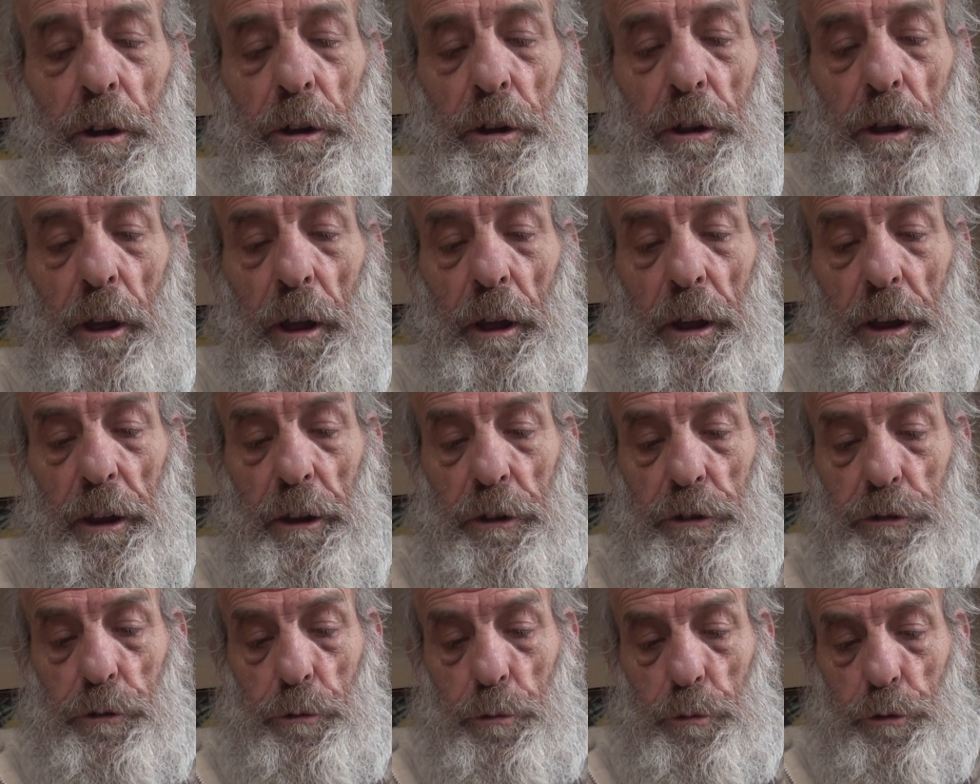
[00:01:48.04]
Yeah?
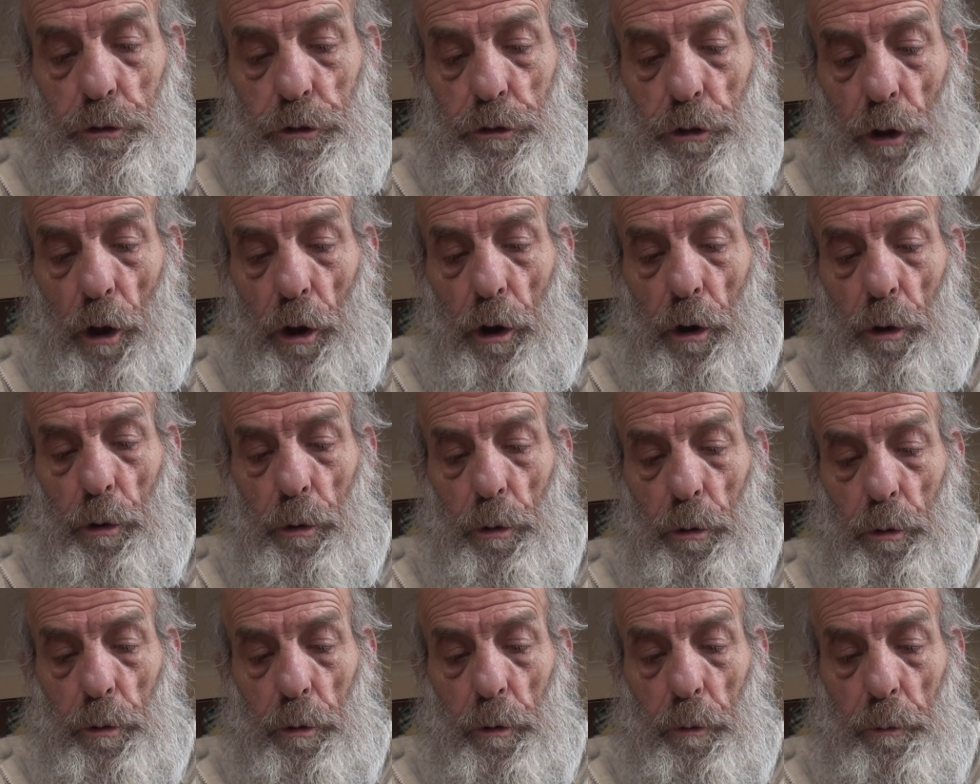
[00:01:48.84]
Is to
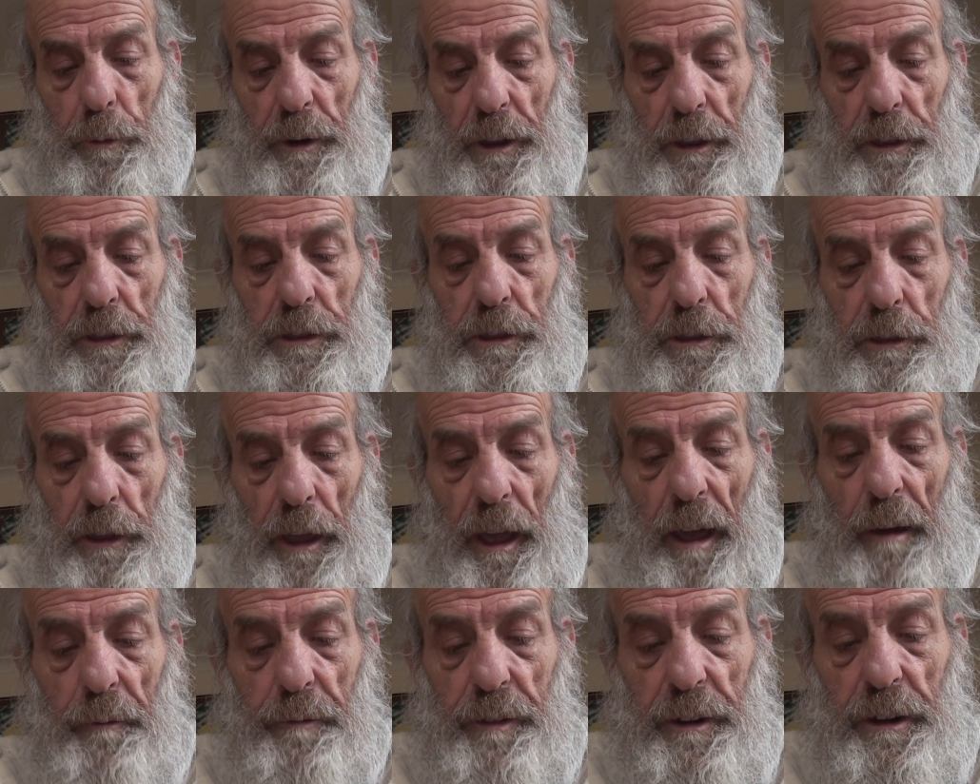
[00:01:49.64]
show with
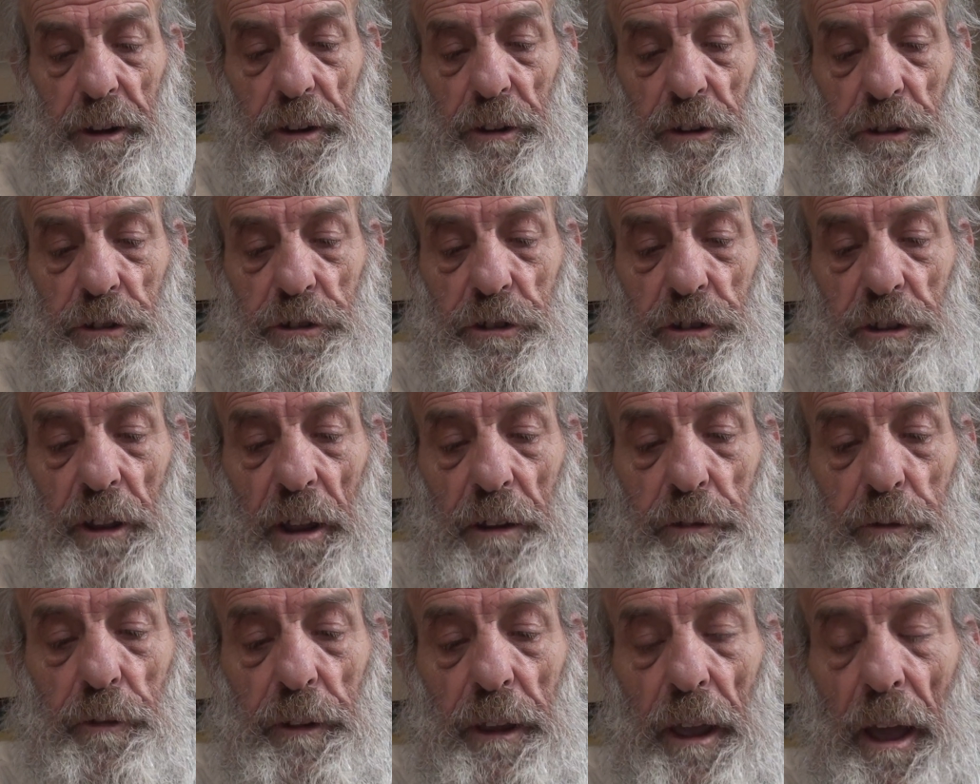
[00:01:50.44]
evidence
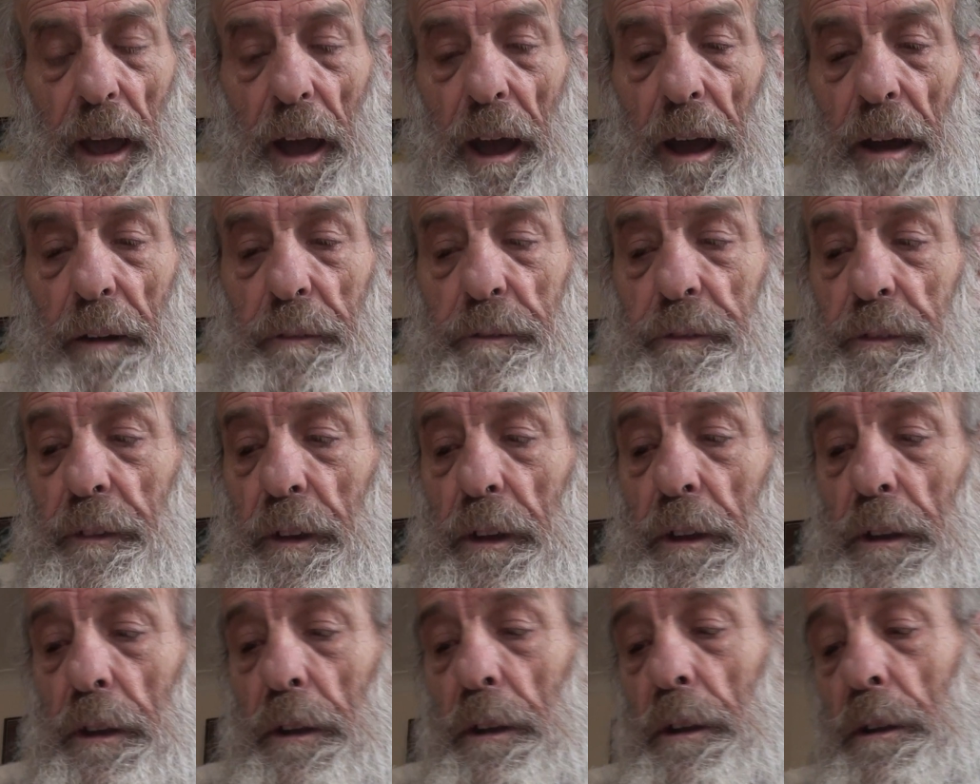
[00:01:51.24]
that we have
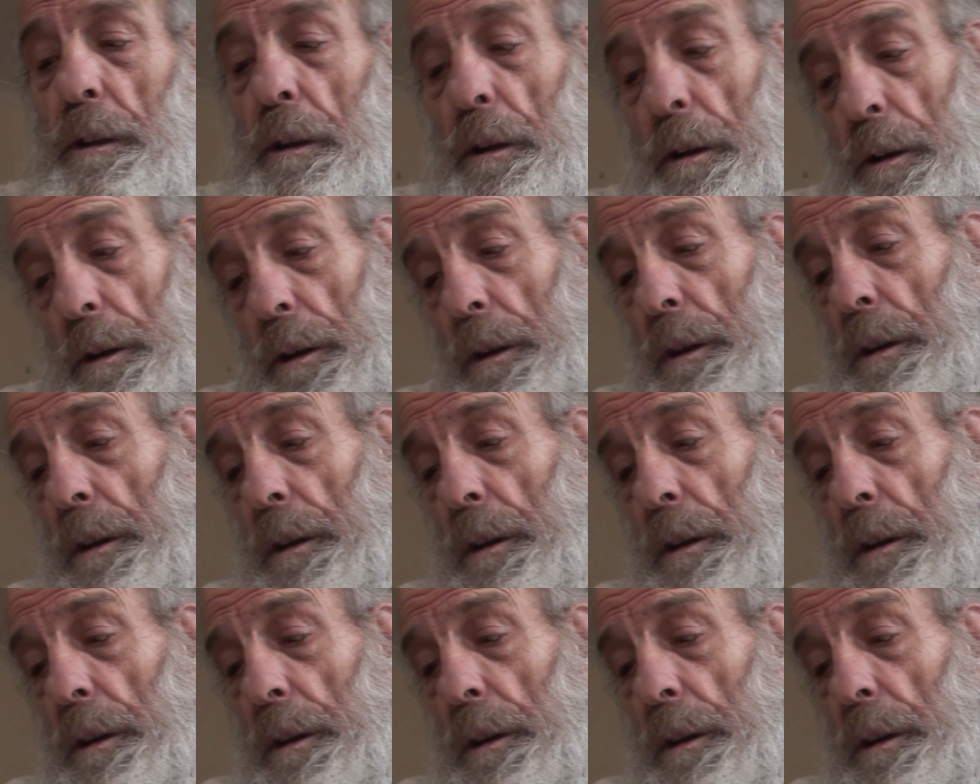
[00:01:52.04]
uh,